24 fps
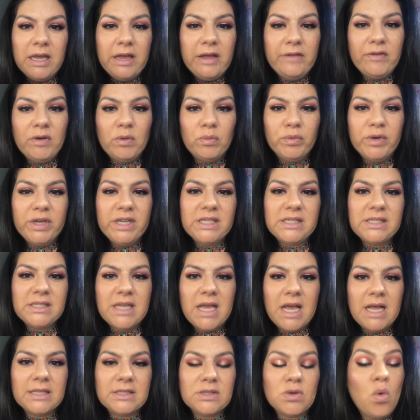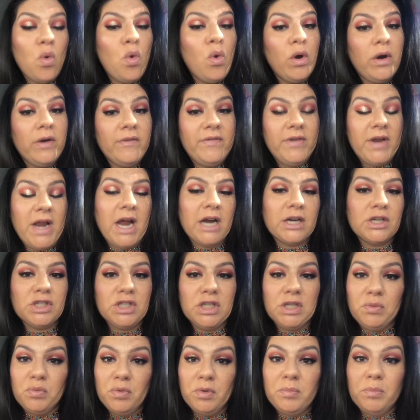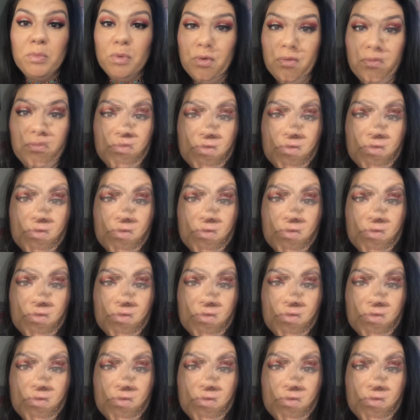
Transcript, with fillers: if it resets or if it actually removes.